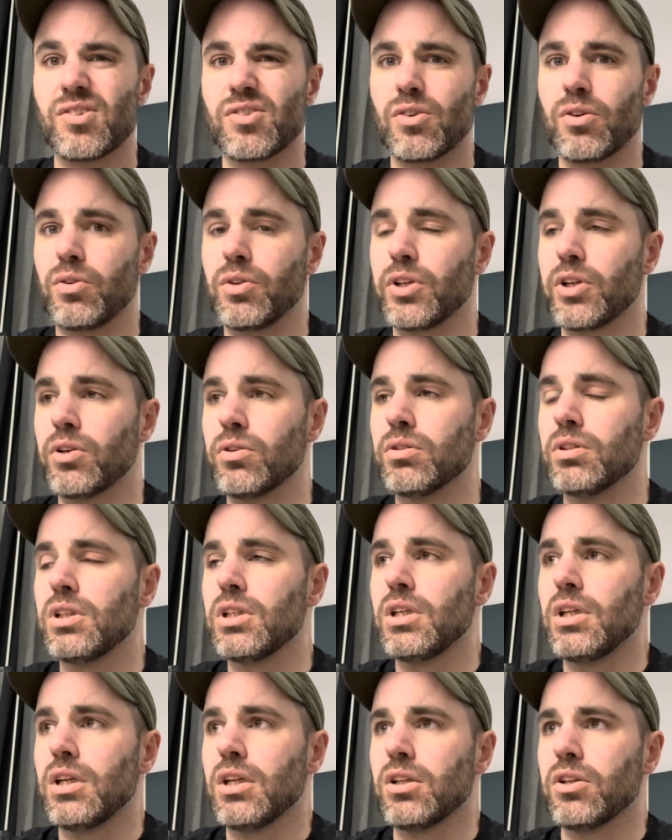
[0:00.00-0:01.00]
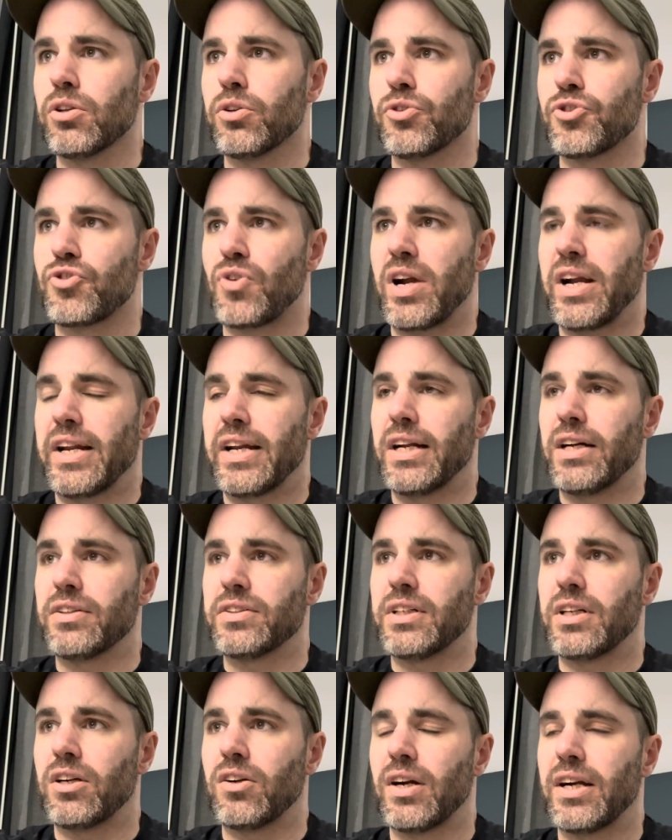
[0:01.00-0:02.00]
So a little little training out
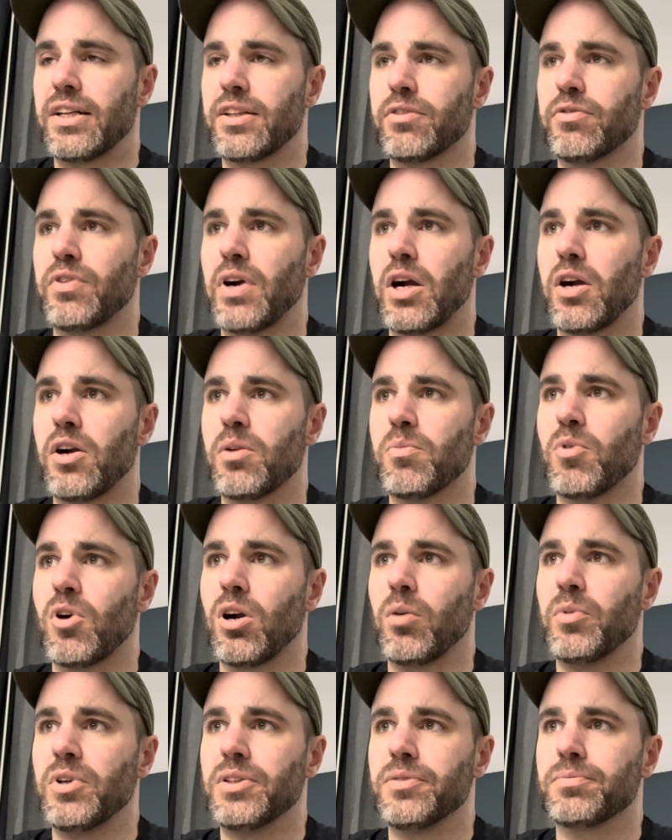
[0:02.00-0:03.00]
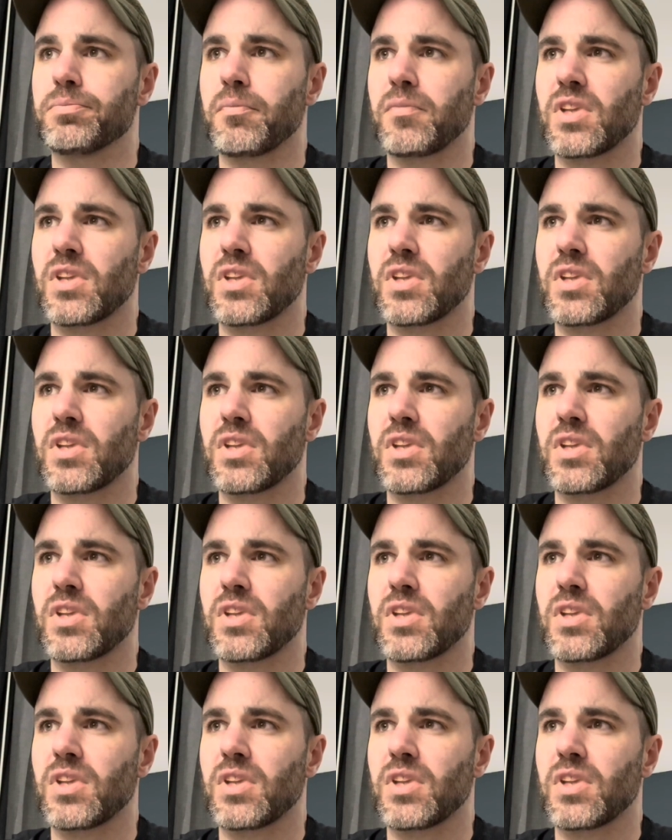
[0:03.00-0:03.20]
there right at the fire department.